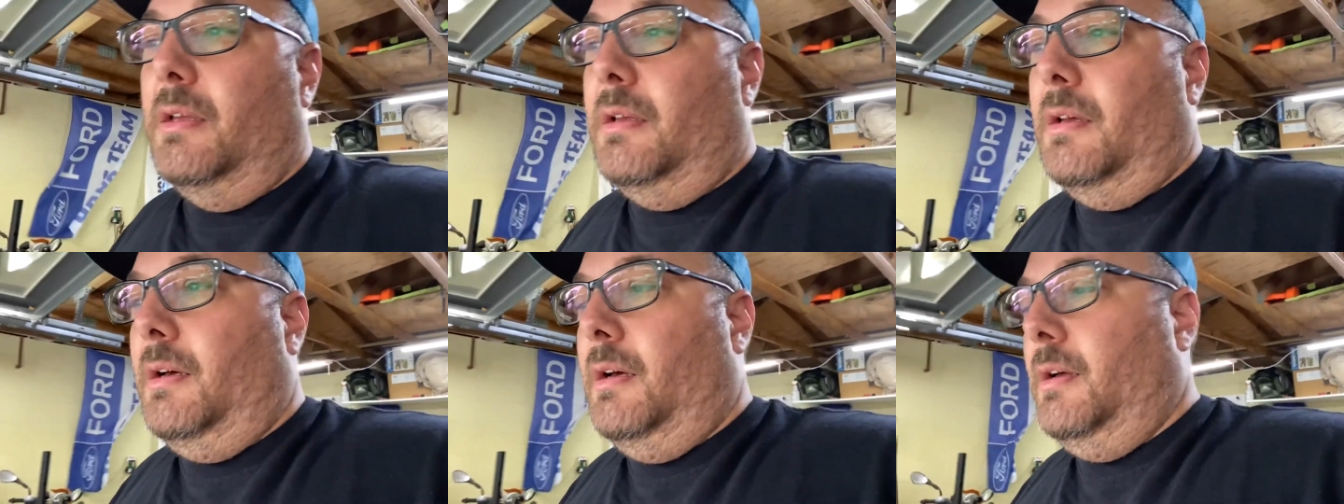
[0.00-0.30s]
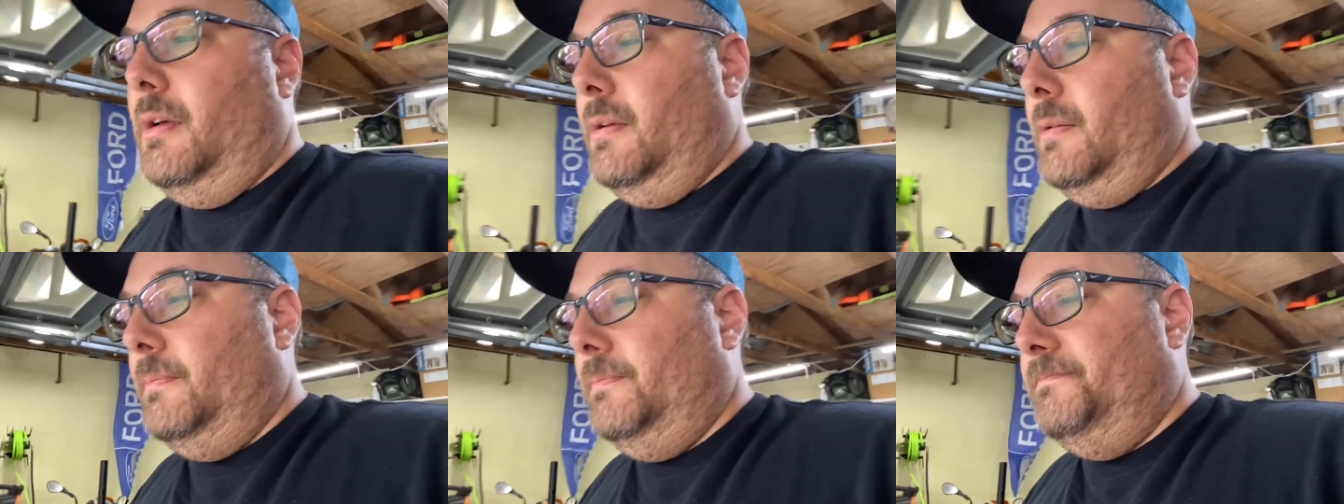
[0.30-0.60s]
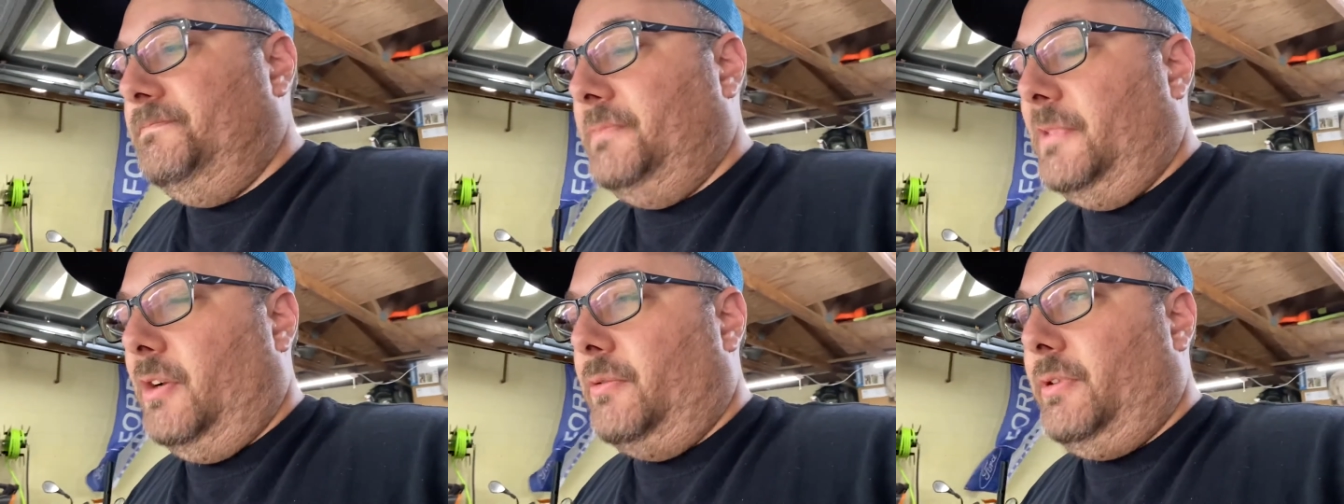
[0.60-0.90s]

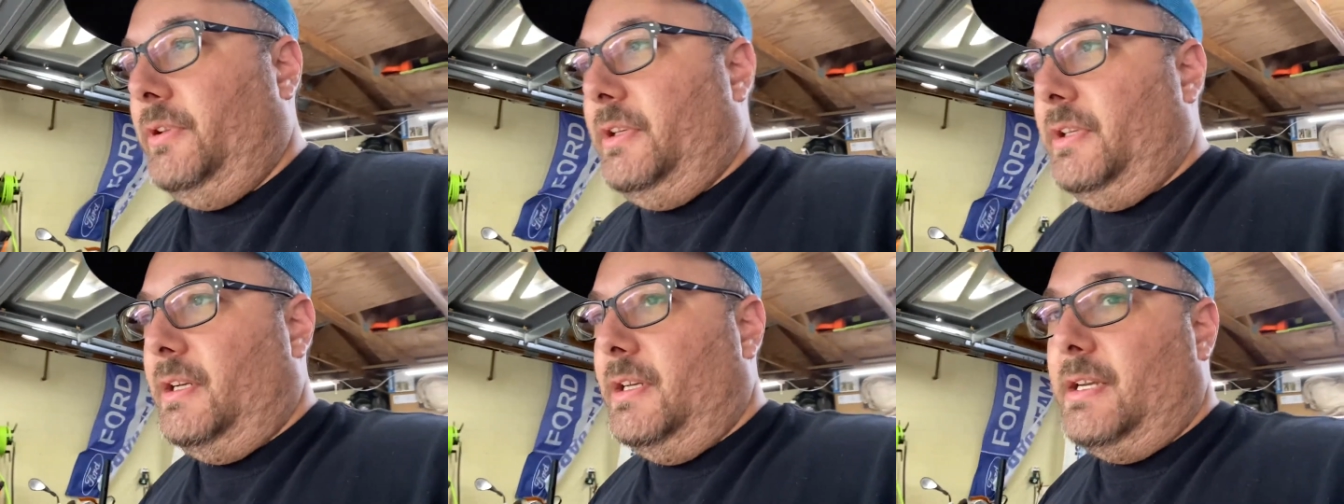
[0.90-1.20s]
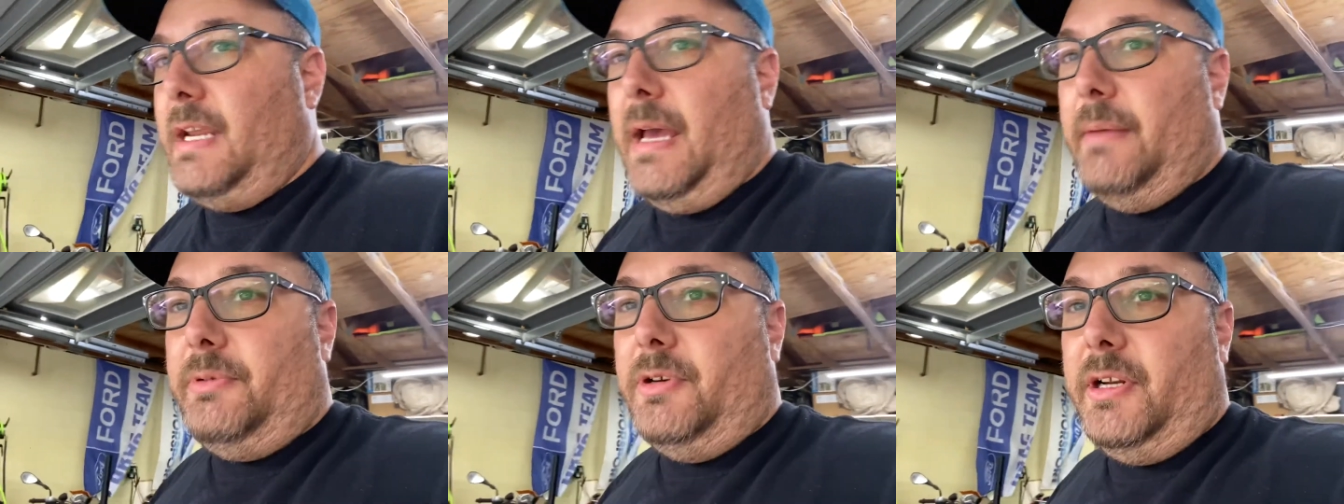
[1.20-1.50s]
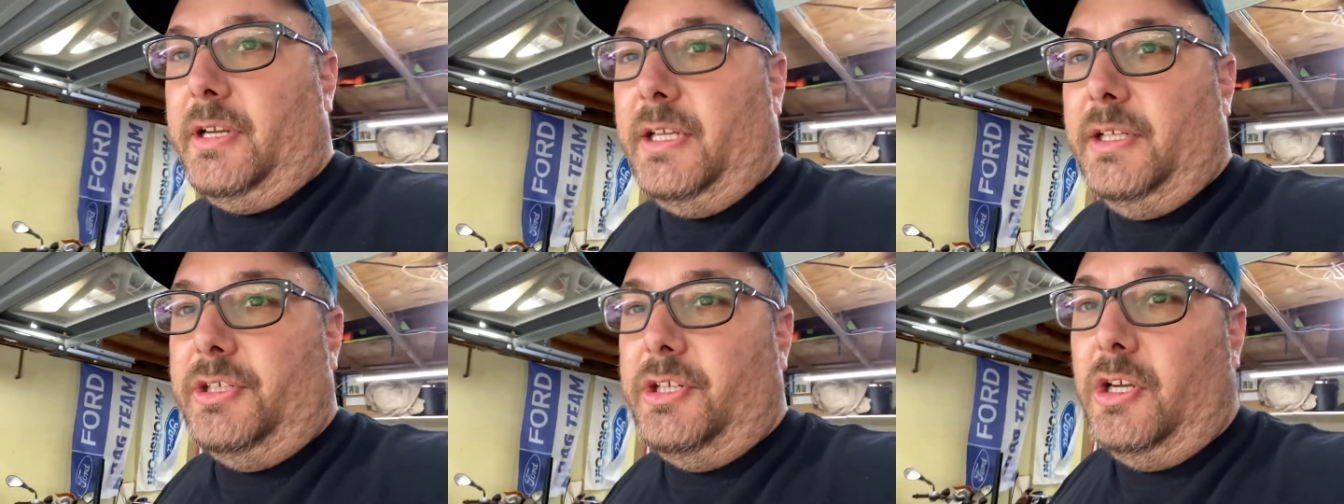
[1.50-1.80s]
not really an adapter, I
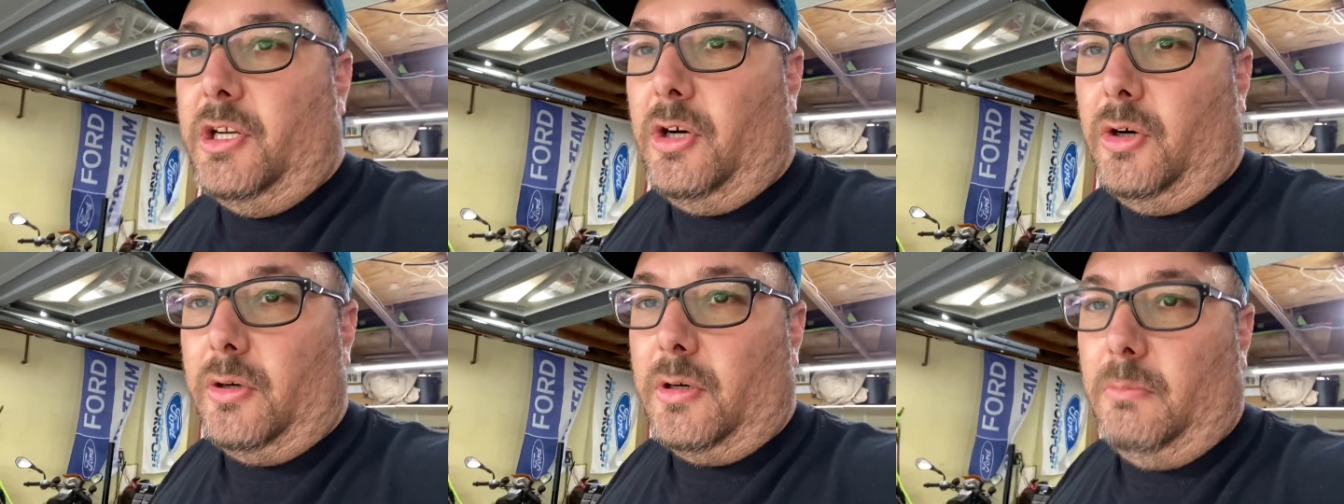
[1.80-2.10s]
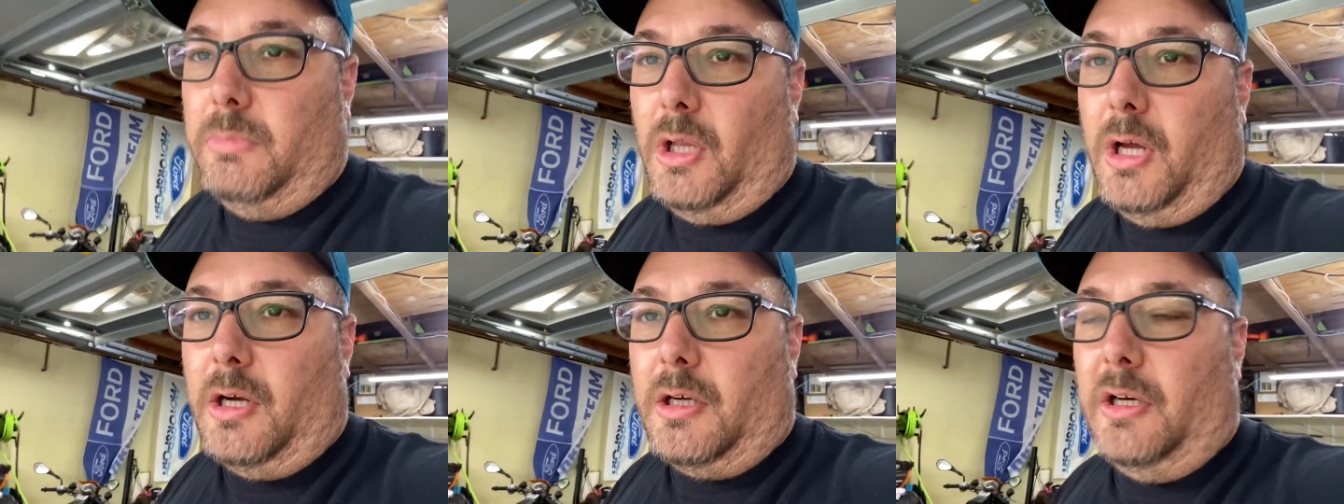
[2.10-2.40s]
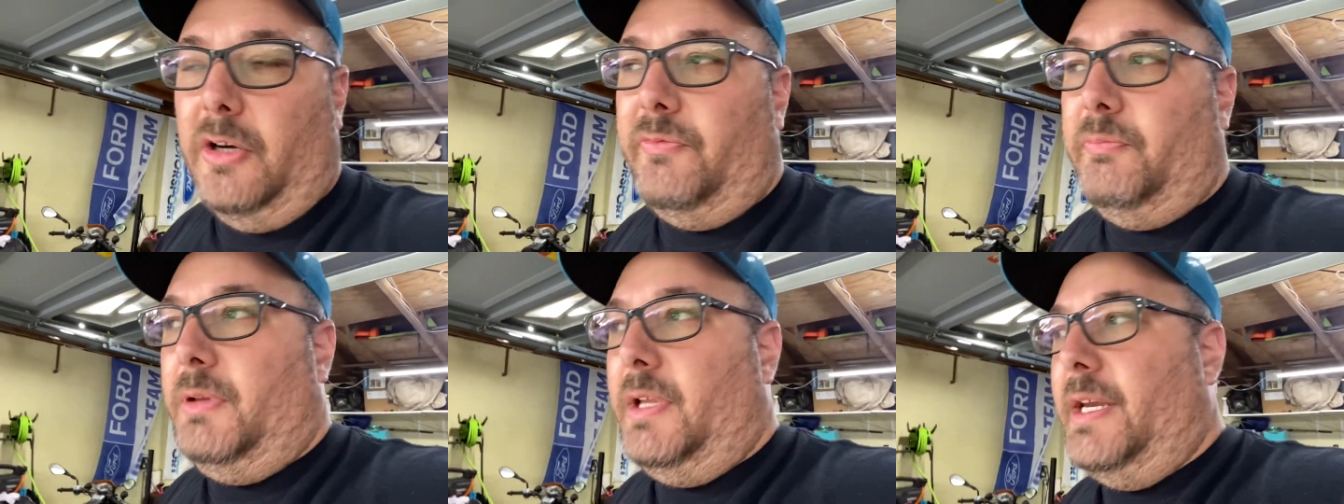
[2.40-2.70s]
guess you call it a
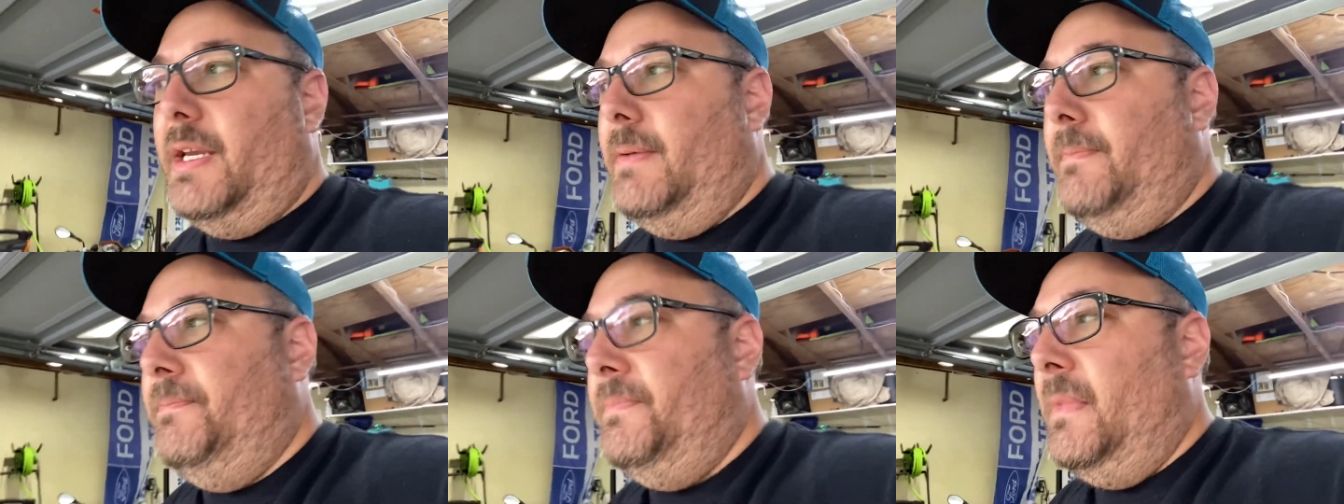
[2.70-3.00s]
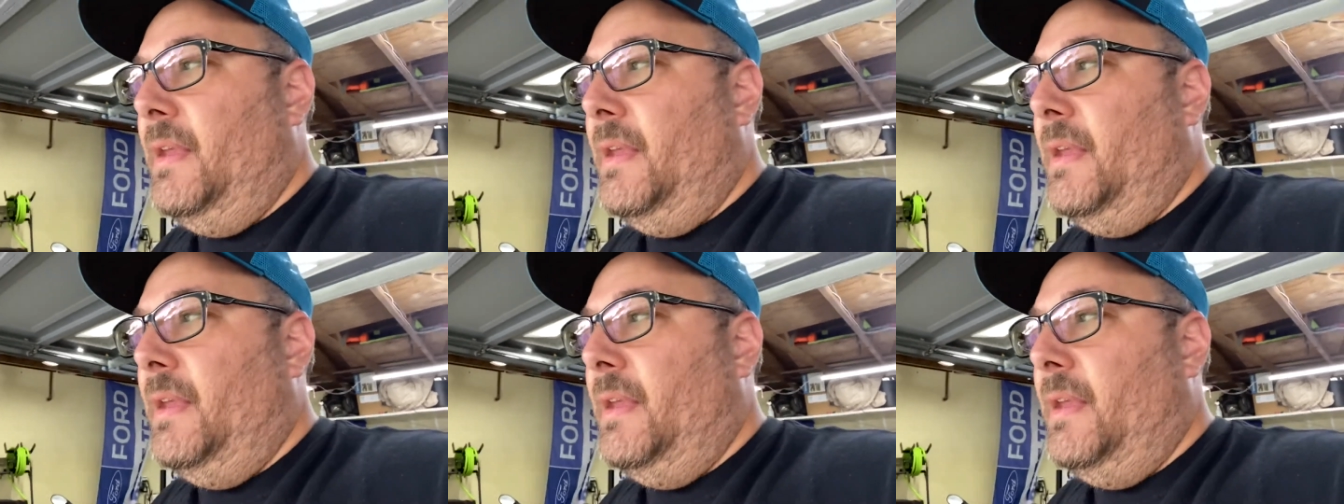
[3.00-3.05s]
block-off plate,